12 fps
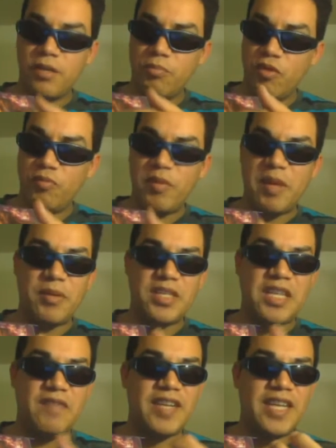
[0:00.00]
Both papers
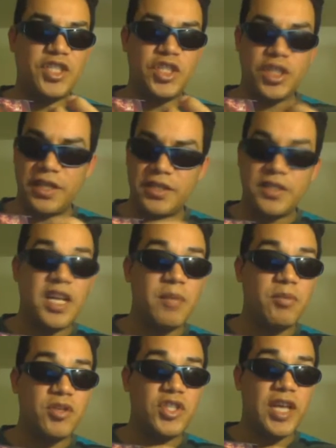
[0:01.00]
have a nice sheen. It's
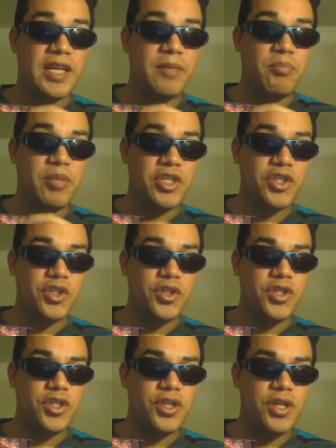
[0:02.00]
double-sided
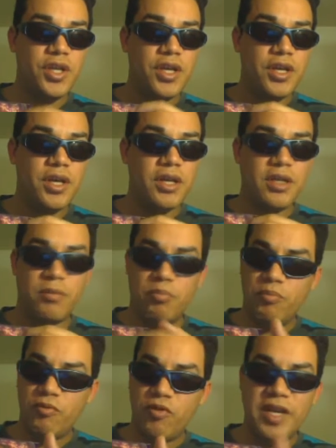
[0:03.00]
pictures on the
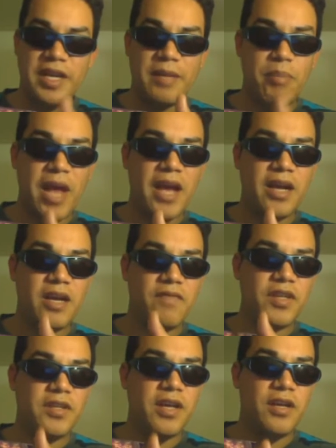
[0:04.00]
front and back of
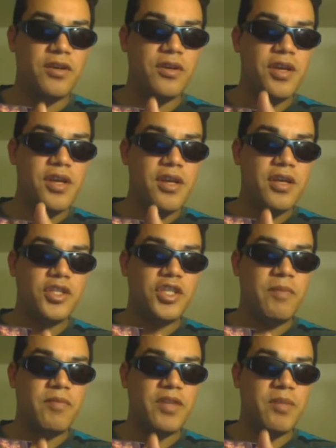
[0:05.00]
the dollar
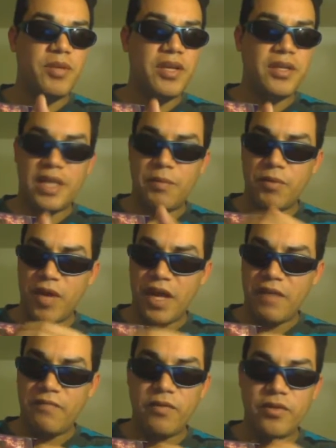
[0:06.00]
shape for the P S I blue
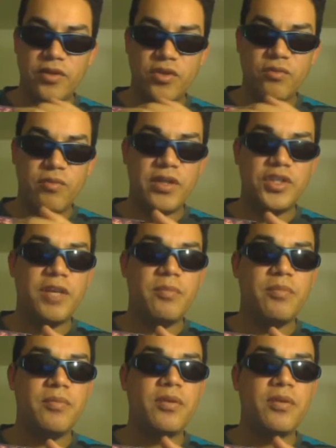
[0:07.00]
and for the square shape.